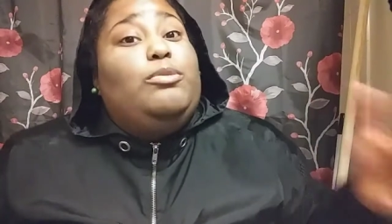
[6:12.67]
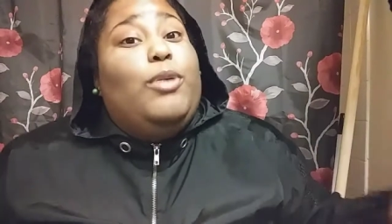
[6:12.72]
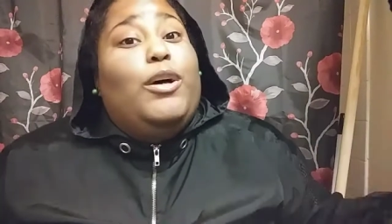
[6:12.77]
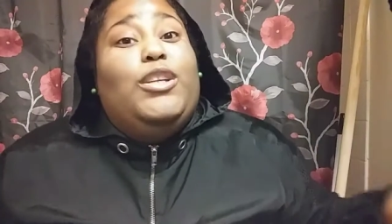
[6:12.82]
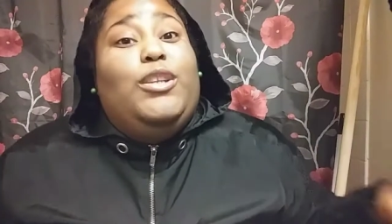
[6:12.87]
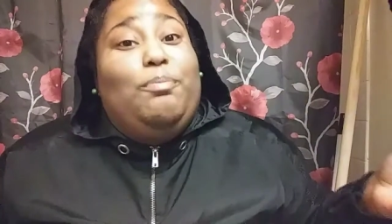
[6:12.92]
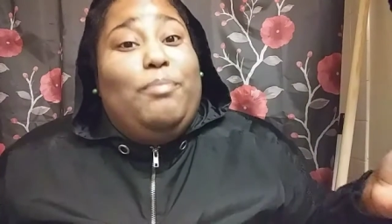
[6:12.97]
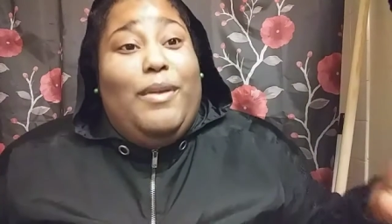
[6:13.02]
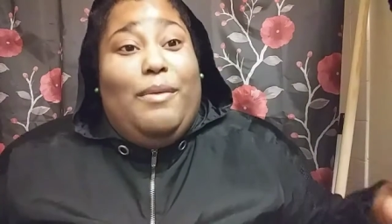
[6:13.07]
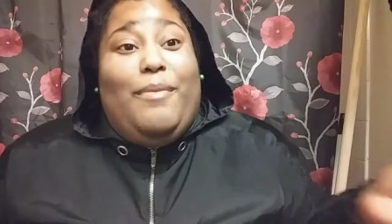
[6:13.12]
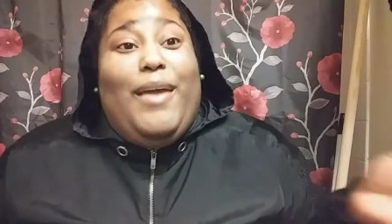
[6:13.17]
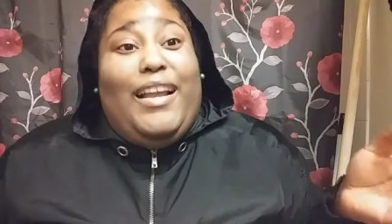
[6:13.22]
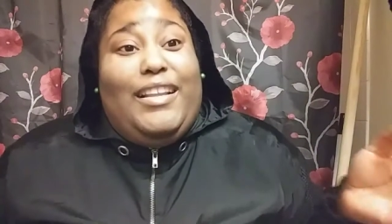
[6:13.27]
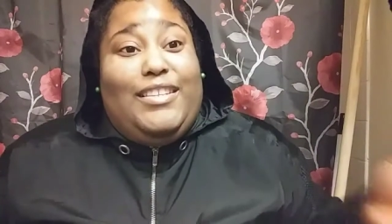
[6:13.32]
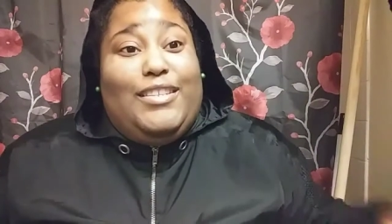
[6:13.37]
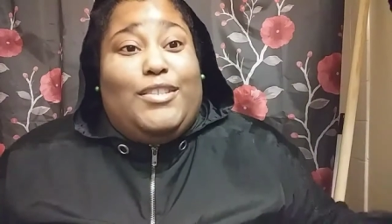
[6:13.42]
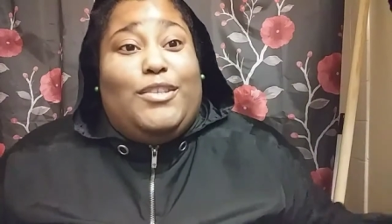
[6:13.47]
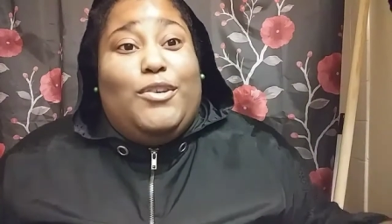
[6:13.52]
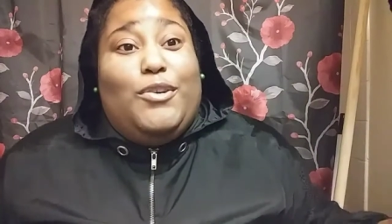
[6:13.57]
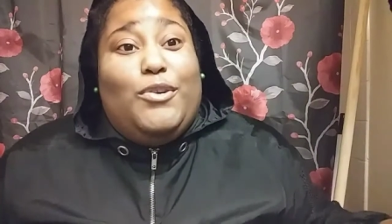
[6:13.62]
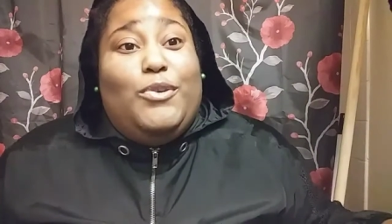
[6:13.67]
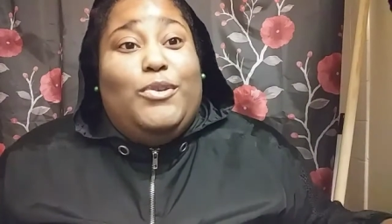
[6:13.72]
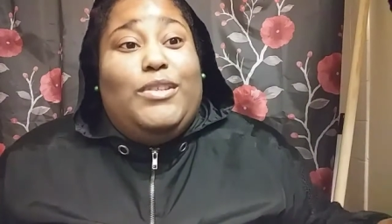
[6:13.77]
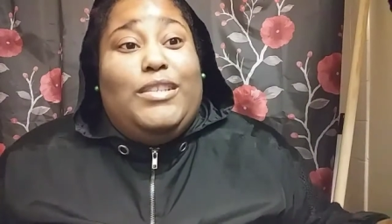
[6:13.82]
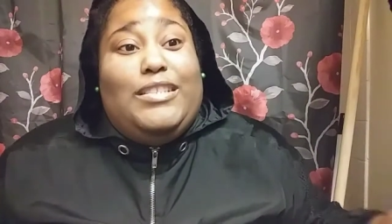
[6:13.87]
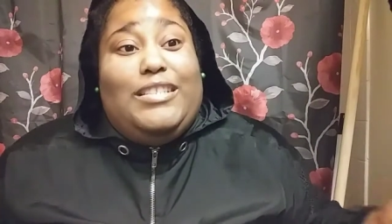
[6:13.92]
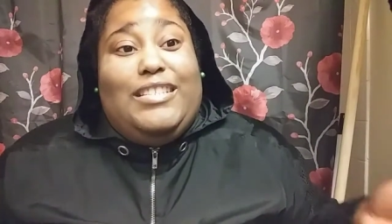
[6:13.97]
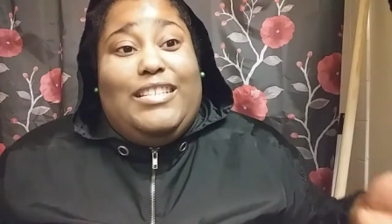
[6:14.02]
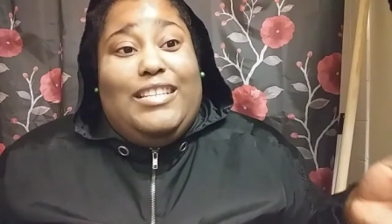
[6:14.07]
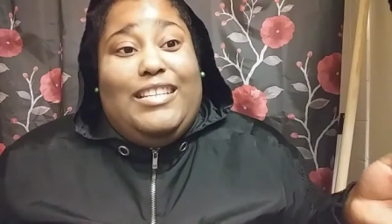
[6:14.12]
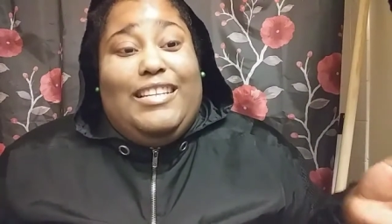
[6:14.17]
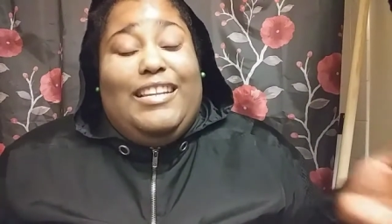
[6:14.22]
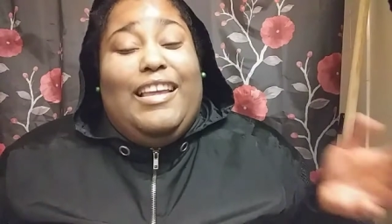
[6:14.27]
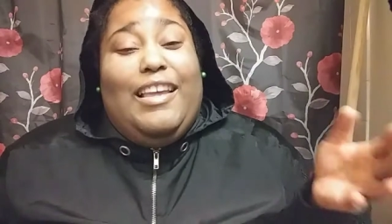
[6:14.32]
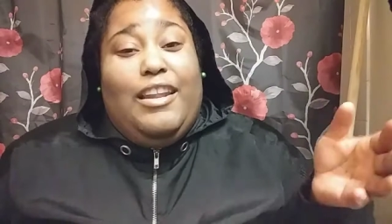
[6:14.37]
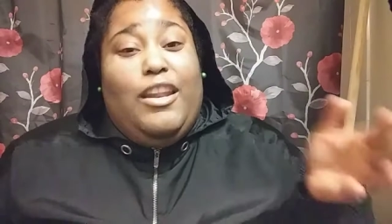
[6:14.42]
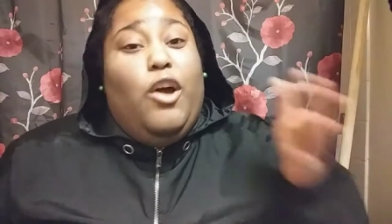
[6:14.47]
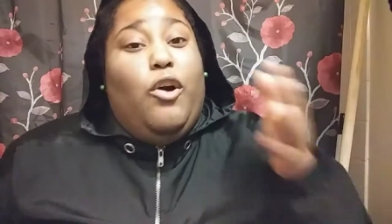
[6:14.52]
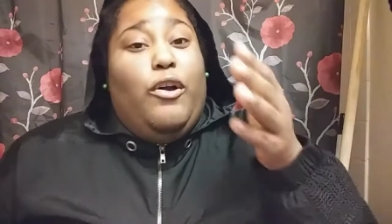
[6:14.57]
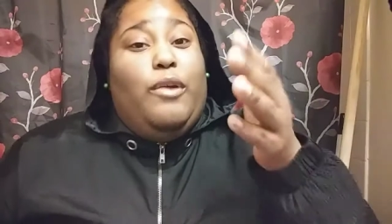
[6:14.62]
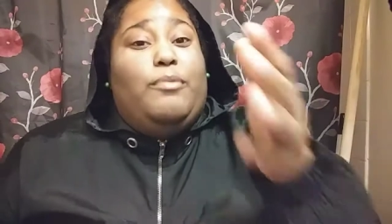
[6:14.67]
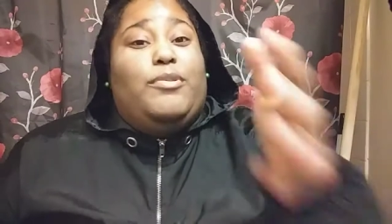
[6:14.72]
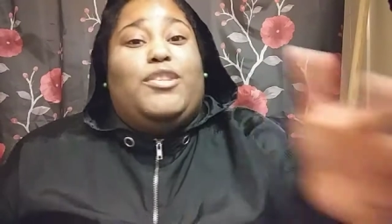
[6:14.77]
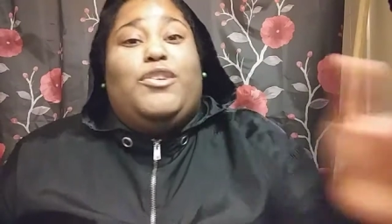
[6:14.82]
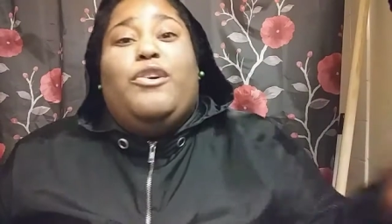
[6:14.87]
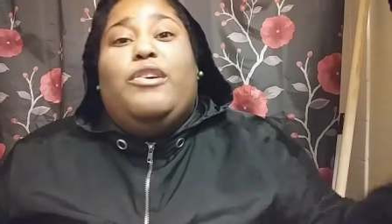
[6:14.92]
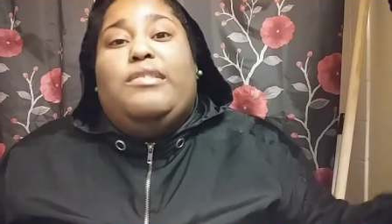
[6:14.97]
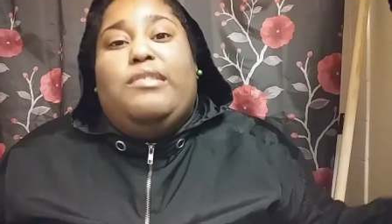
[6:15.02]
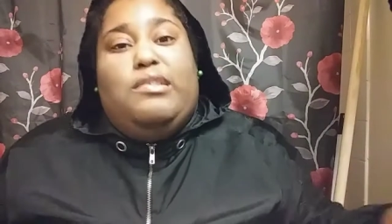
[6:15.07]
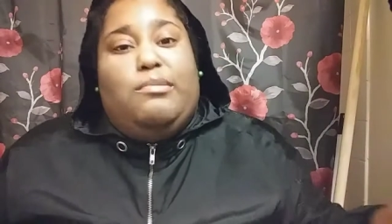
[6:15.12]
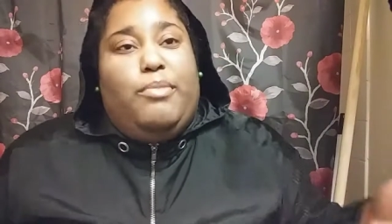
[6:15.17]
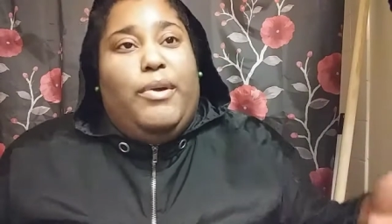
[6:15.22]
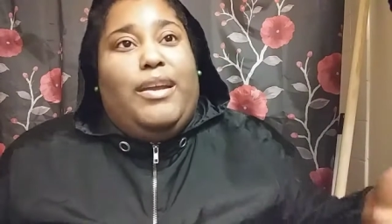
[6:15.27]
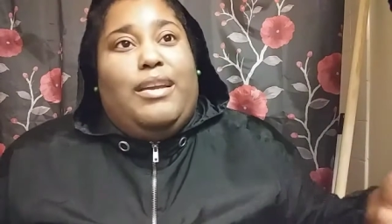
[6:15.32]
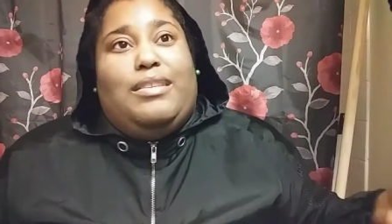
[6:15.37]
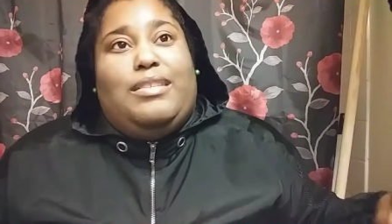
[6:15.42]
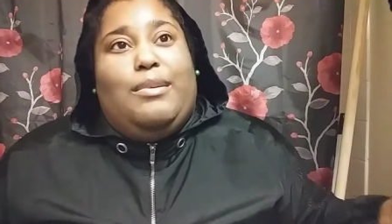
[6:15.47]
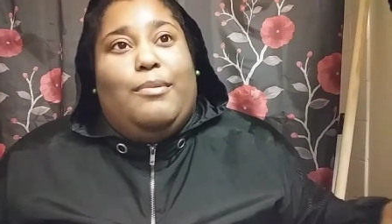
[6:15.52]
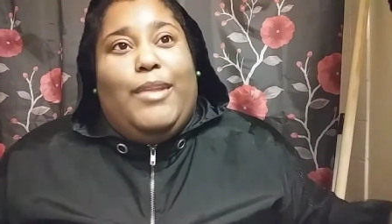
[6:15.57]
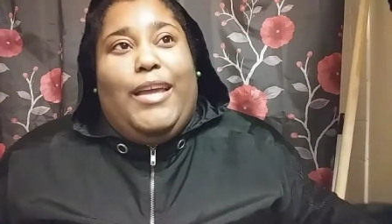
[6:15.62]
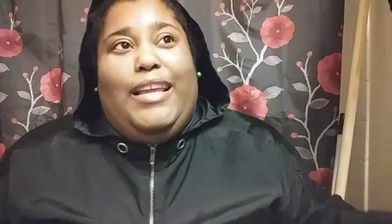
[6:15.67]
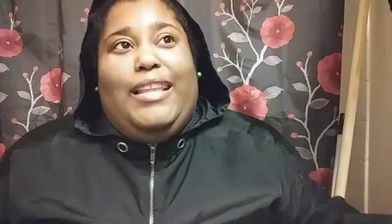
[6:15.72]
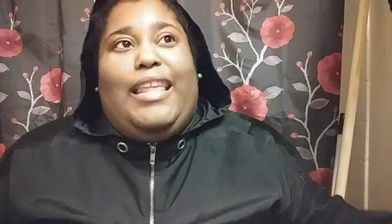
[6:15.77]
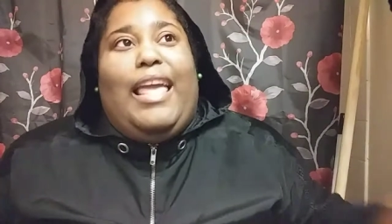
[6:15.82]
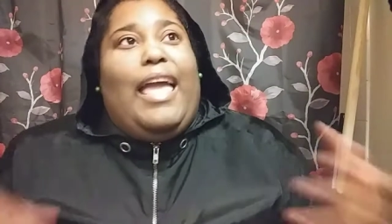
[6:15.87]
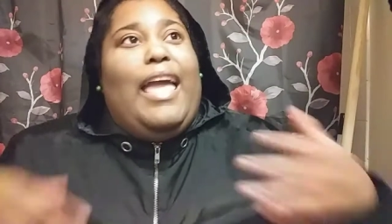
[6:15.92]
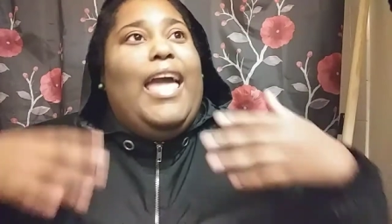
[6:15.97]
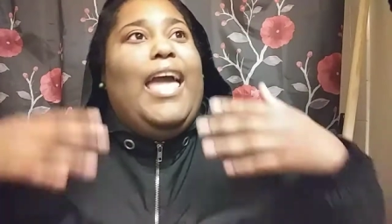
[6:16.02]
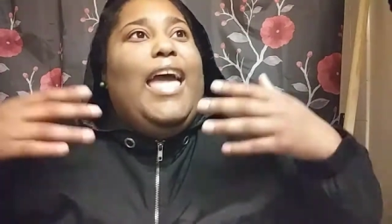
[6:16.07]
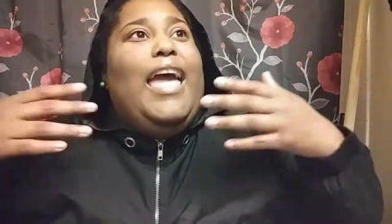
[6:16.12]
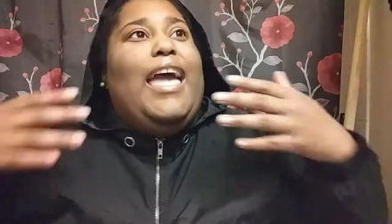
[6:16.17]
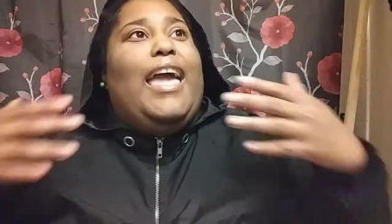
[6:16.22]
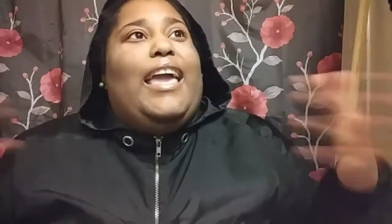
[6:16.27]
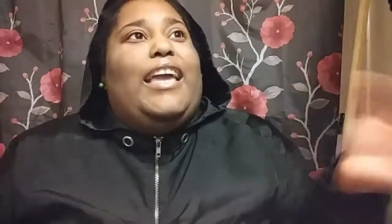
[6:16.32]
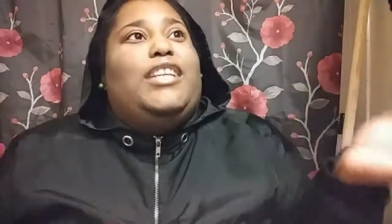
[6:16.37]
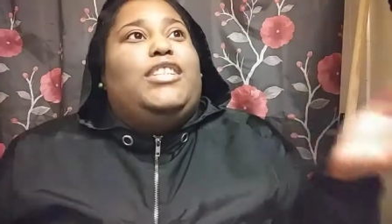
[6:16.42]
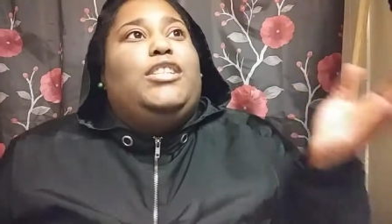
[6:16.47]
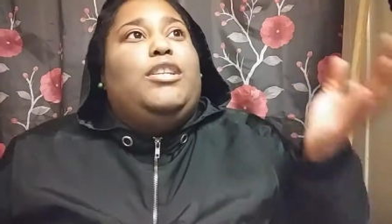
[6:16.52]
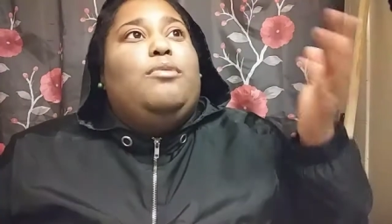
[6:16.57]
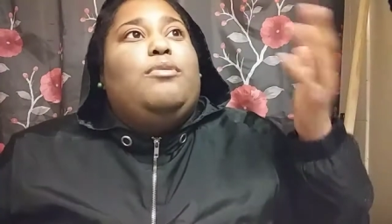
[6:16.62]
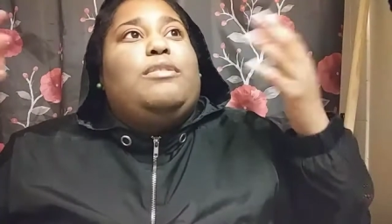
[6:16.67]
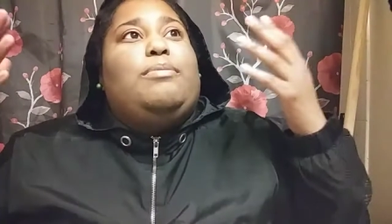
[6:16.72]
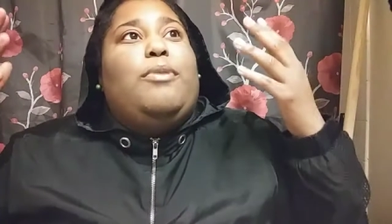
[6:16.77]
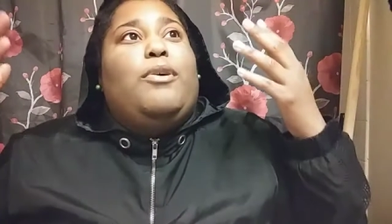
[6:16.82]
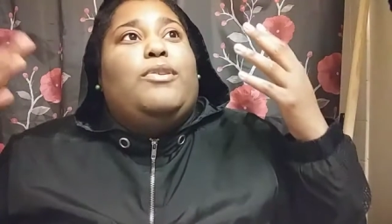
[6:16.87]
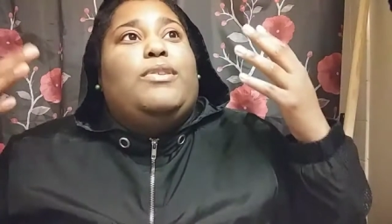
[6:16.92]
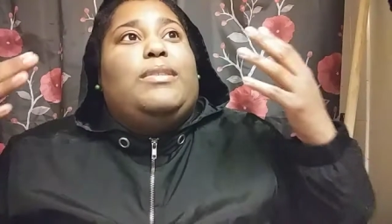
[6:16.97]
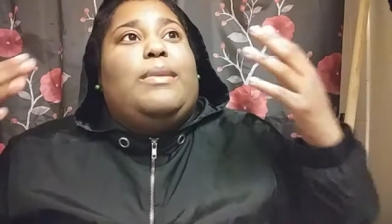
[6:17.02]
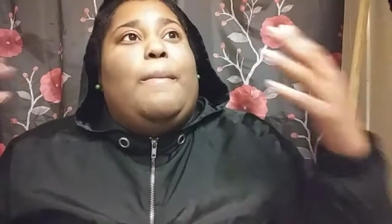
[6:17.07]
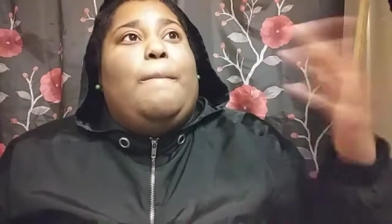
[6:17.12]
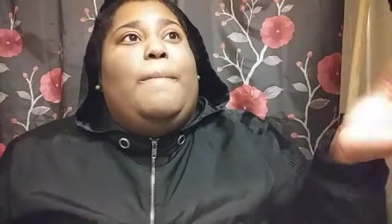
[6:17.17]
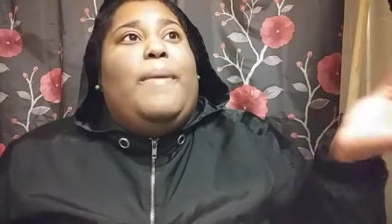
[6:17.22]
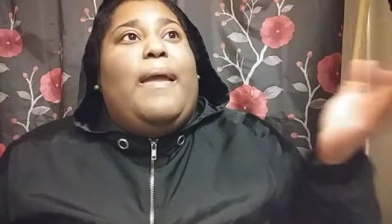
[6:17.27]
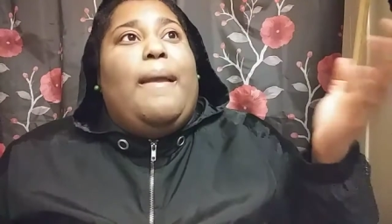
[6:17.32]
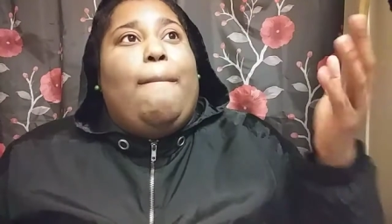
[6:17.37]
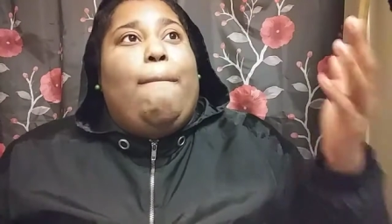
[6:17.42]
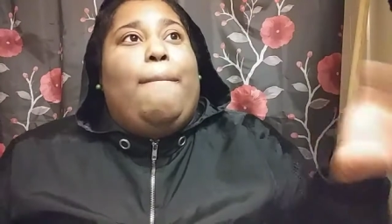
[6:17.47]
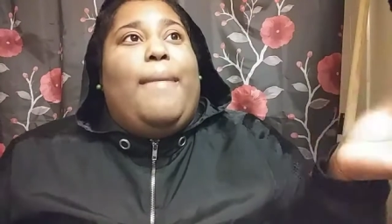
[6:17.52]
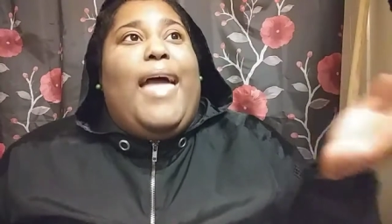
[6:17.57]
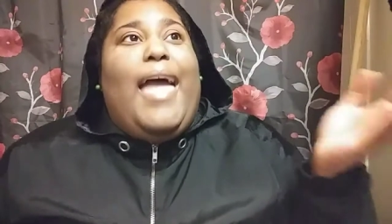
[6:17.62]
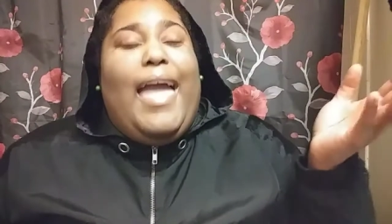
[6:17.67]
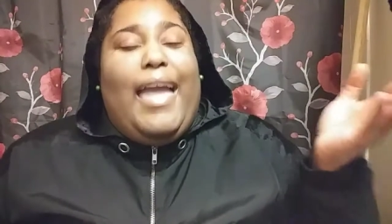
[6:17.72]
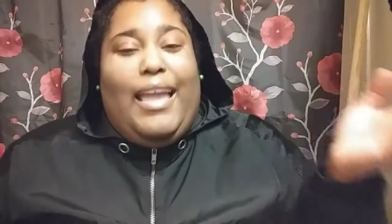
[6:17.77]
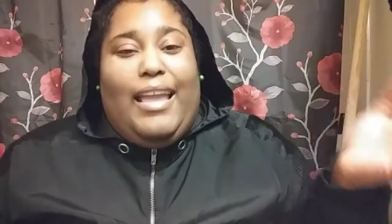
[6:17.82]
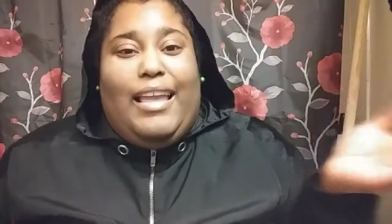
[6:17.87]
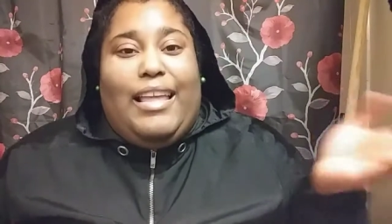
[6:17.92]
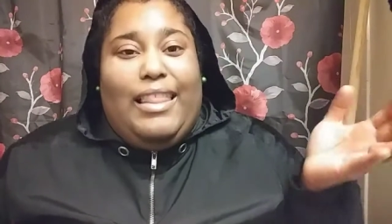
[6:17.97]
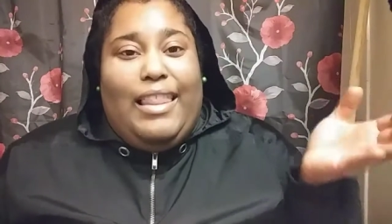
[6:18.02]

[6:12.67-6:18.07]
supposed to be back to school. She, no, it was Christmas break or something like that, and she was supposed to been back.